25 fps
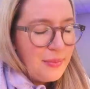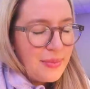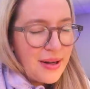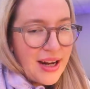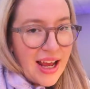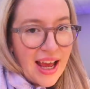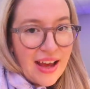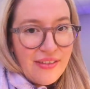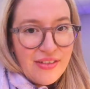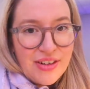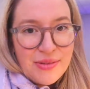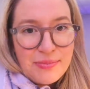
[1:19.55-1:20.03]
But I
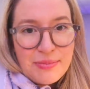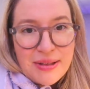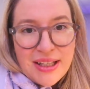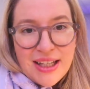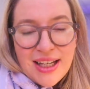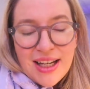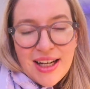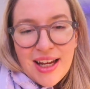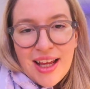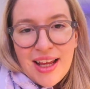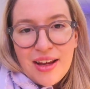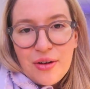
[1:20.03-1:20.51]
haven't been
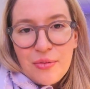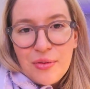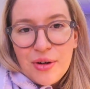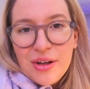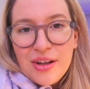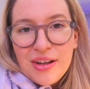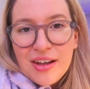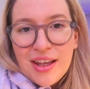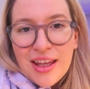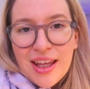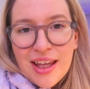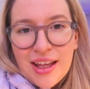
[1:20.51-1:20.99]
in here
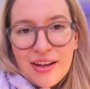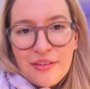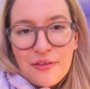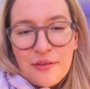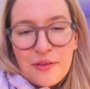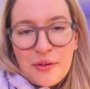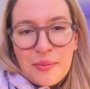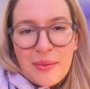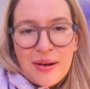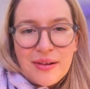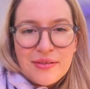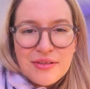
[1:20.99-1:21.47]
working
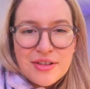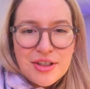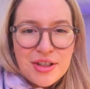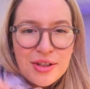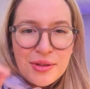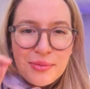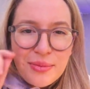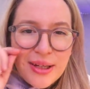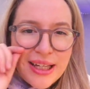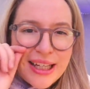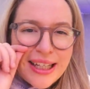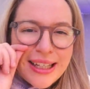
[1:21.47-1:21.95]
for about
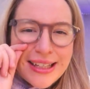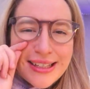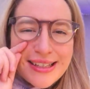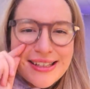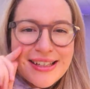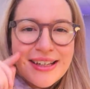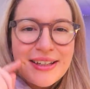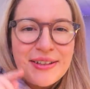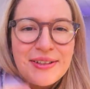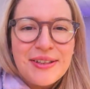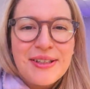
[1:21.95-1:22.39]
two weeks.